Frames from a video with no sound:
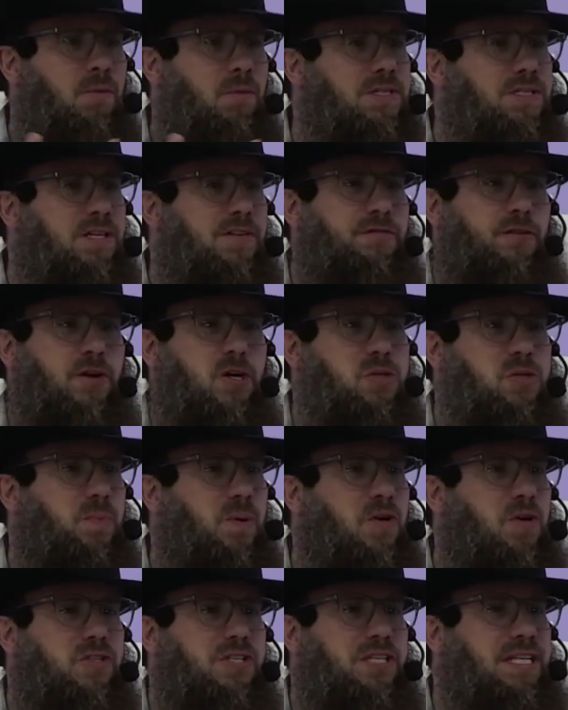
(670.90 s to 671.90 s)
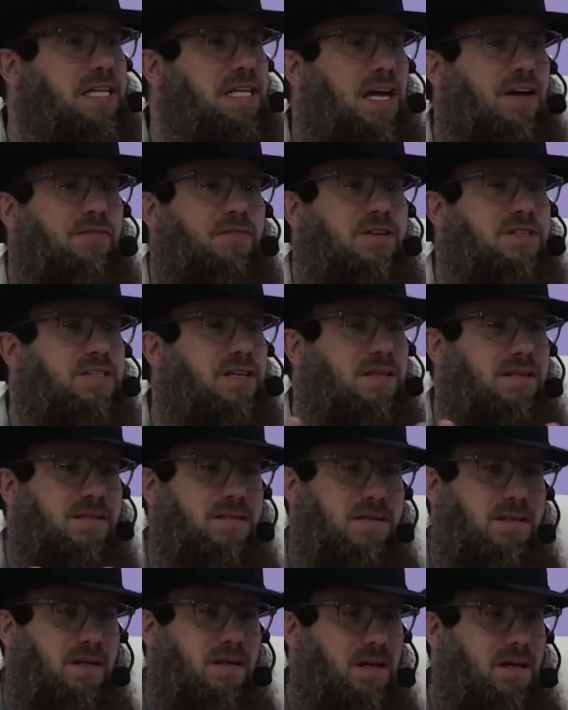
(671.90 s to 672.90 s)
was the first person he ever
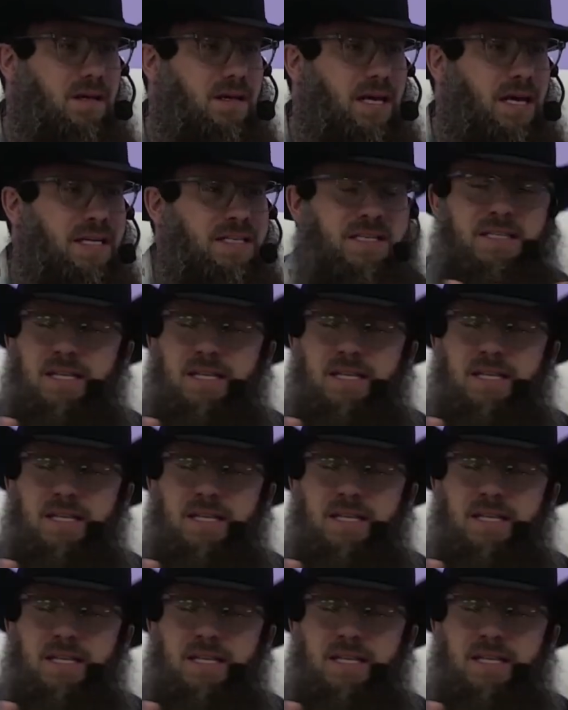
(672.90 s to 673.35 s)
sent as a